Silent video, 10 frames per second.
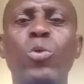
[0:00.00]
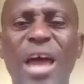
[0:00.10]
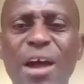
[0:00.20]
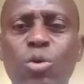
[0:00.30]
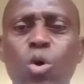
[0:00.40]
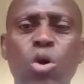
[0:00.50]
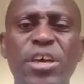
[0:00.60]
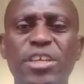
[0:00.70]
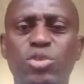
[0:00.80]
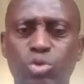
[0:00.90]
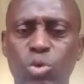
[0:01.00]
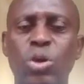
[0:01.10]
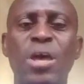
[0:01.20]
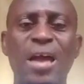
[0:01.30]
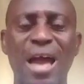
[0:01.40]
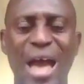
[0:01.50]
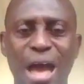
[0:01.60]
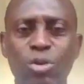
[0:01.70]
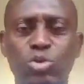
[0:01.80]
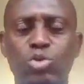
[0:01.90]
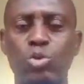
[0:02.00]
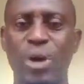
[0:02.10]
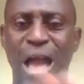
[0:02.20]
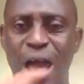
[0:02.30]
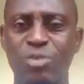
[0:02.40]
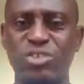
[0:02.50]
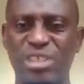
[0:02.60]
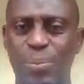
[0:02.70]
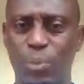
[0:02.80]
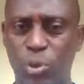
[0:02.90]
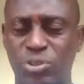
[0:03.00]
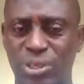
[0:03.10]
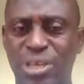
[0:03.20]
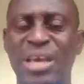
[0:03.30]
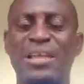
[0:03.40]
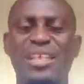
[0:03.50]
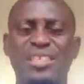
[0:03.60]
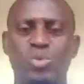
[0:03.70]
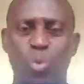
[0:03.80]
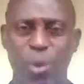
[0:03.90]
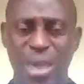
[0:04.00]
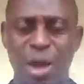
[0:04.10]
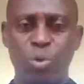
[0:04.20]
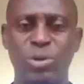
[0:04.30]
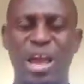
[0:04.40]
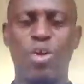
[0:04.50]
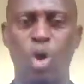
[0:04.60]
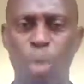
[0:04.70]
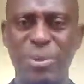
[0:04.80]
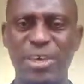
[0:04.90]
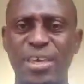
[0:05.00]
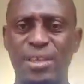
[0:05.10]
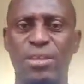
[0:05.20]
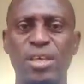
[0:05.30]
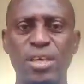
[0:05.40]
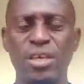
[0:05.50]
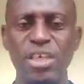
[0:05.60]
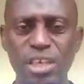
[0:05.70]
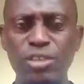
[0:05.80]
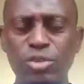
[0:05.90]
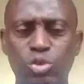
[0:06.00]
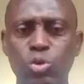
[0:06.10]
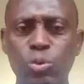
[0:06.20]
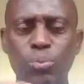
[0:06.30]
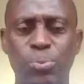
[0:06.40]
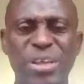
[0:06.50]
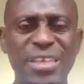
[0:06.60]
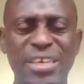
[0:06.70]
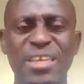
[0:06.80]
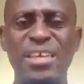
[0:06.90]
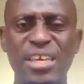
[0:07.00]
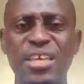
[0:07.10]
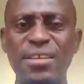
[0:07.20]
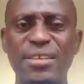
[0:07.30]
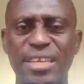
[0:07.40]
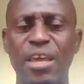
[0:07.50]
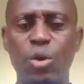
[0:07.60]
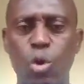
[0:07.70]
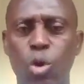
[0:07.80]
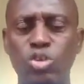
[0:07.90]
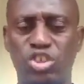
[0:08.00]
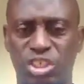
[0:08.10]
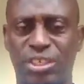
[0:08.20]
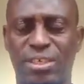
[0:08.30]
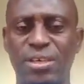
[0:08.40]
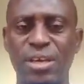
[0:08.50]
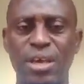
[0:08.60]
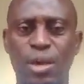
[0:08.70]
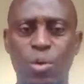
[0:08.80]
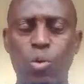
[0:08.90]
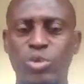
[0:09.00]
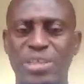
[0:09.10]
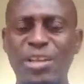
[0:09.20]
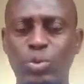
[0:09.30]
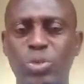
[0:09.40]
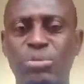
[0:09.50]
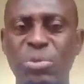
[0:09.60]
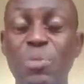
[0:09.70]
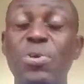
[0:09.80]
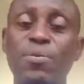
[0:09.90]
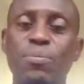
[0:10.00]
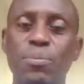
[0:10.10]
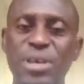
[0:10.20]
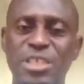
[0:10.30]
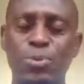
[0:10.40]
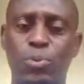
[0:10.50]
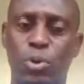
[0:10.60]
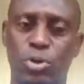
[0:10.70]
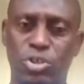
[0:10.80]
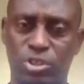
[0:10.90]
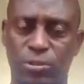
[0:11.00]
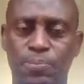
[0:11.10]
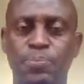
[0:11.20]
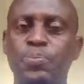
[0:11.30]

we'll now go into how to house the poultry. That is where we'll now come into bringing in the old chick. We'll start with maybe meat production.